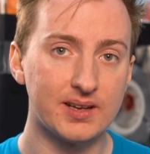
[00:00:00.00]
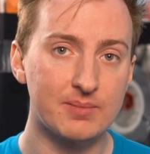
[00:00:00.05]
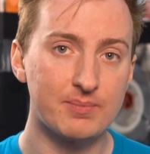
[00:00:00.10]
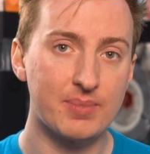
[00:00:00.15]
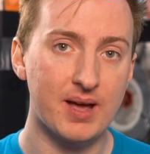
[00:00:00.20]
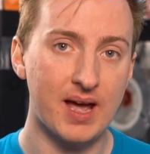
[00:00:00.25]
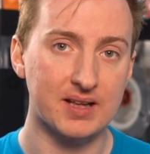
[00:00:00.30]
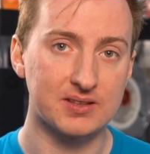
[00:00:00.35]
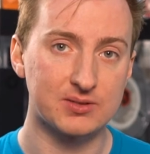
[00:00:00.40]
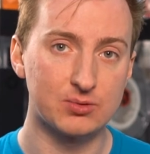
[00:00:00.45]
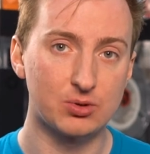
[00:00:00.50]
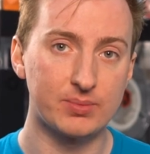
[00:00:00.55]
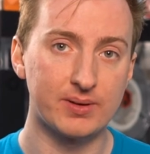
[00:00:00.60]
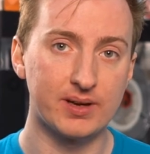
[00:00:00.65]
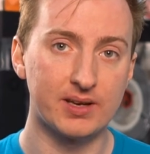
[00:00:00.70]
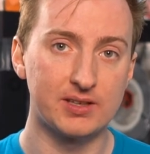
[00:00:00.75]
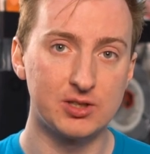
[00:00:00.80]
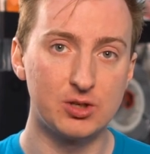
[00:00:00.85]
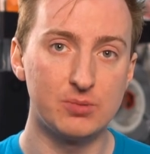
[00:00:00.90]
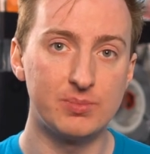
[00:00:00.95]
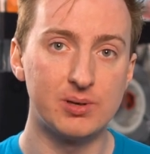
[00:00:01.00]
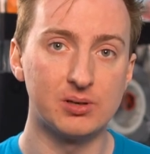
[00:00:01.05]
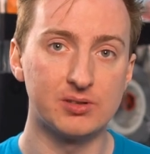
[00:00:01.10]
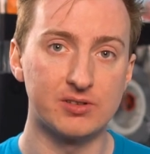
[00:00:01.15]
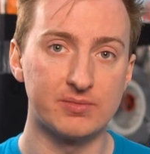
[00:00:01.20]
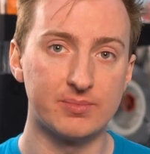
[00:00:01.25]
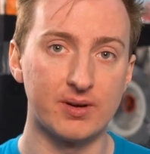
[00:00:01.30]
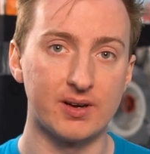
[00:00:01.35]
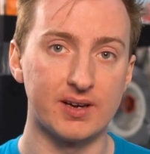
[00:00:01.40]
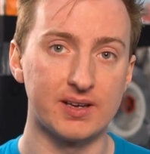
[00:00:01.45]
I'm back to talk about a new build
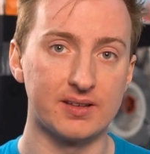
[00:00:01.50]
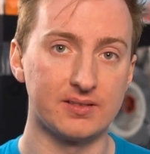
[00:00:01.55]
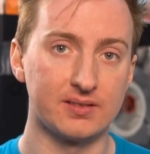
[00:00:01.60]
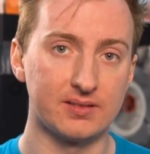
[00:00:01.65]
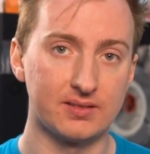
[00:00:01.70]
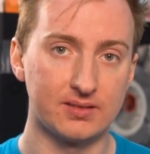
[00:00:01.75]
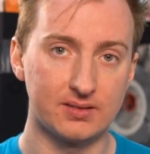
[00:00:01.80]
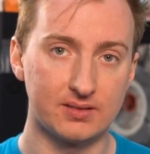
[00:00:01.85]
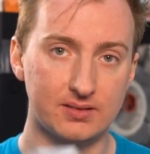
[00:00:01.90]
of mine.